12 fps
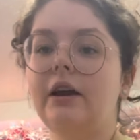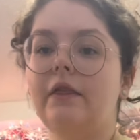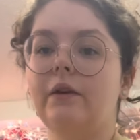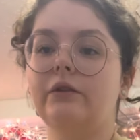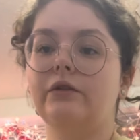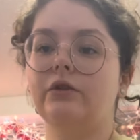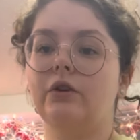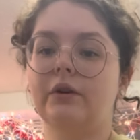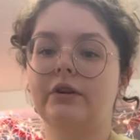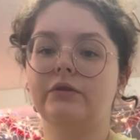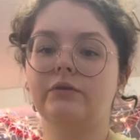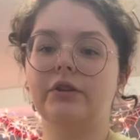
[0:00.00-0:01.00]
Those are
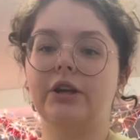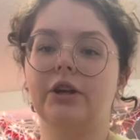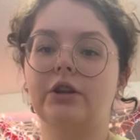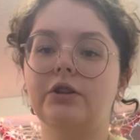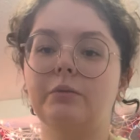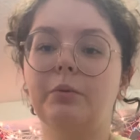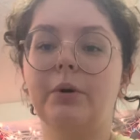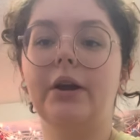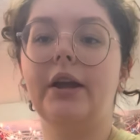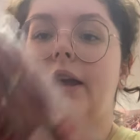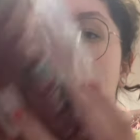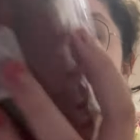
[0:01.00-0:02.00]
always really good to
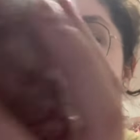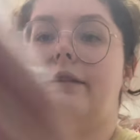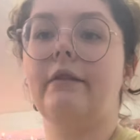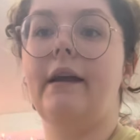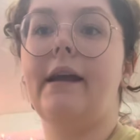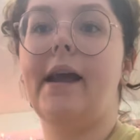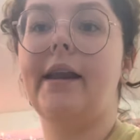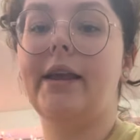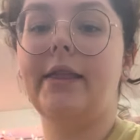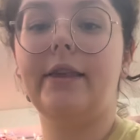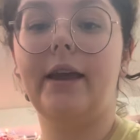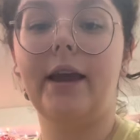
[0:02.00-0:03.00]
put in like
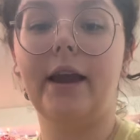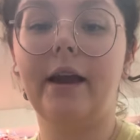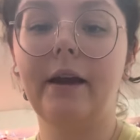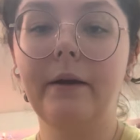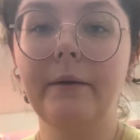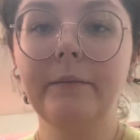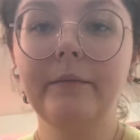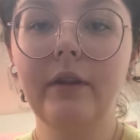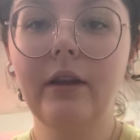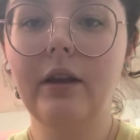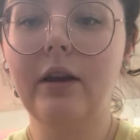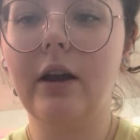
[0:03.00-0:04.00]
anything,
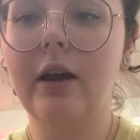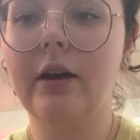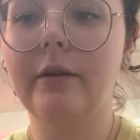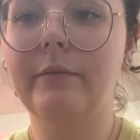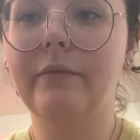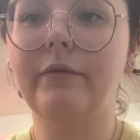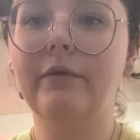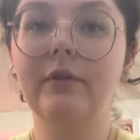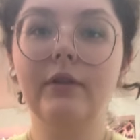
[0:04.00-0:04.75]
um,